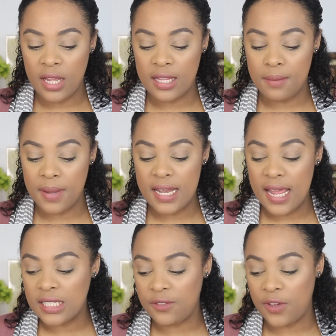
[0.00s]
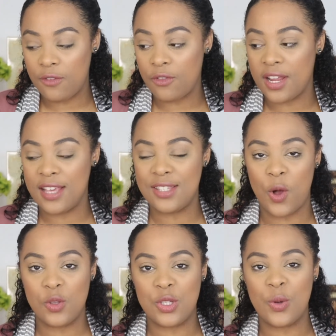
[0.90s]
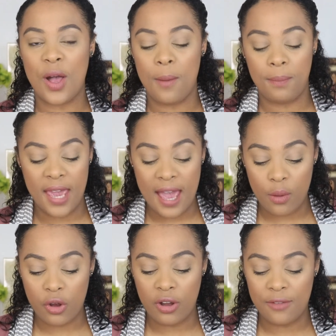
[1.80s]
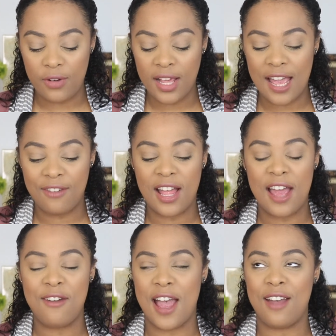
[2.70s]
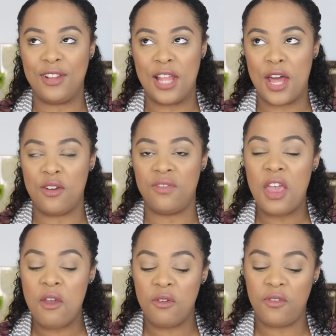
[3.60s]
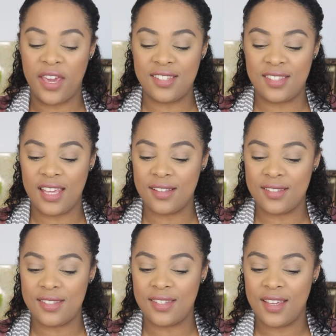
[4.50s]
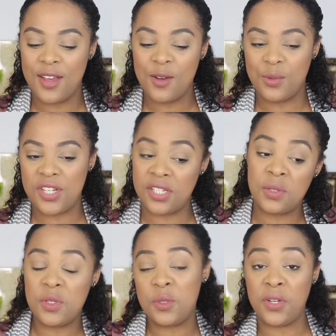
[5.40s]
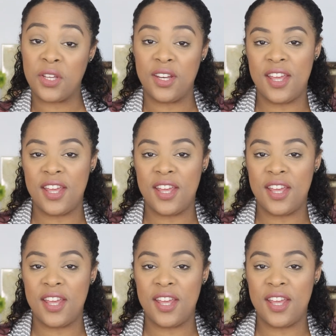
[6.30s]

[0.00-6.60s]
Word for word: And then my next favorite is also a powder and I feel like I have a, I have a lot of face things which is pretty good.